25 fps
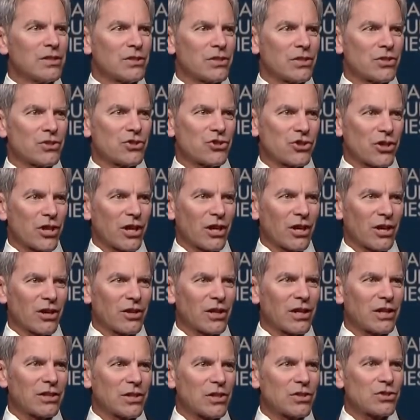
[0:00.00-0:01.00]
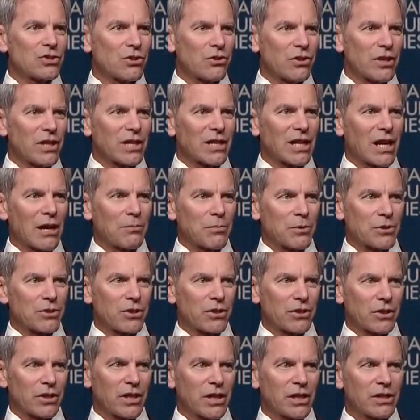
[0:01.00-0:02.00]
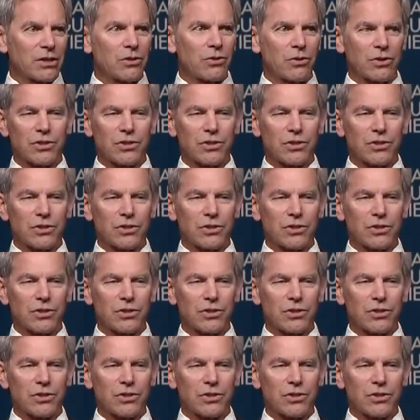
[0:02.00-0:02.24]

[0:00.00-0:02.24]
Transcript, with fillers: to share in this unique opportunity to